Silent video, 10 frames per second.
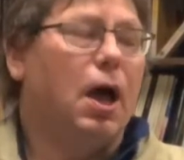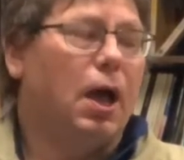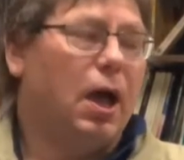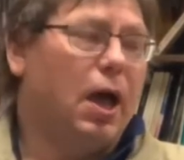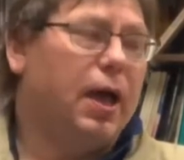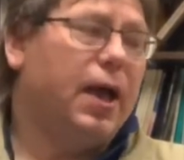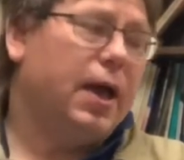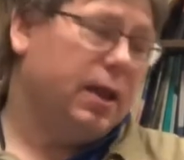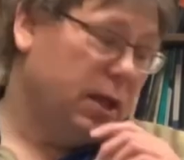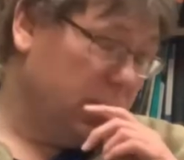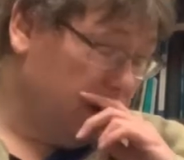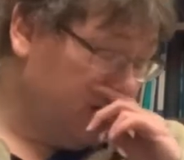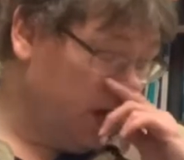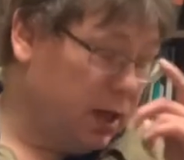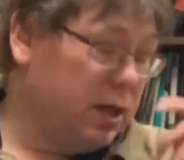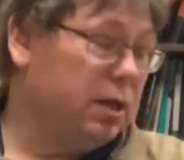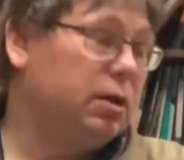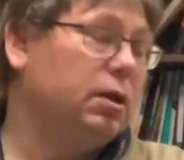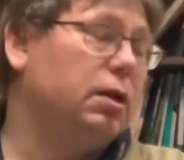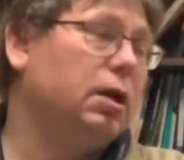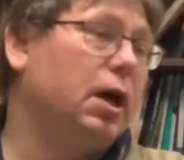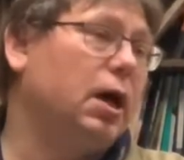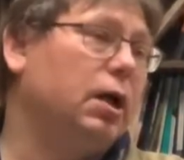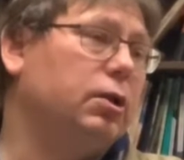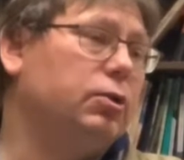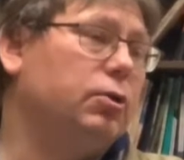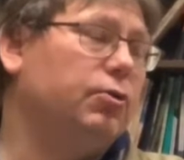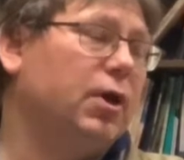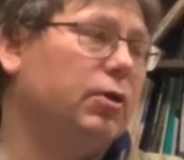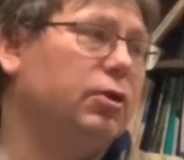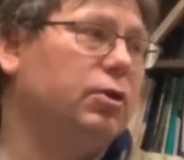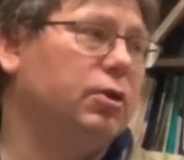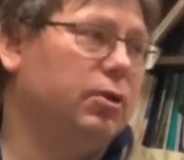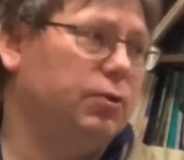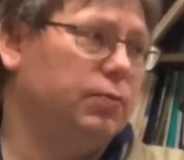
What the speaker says: I got here in 2002.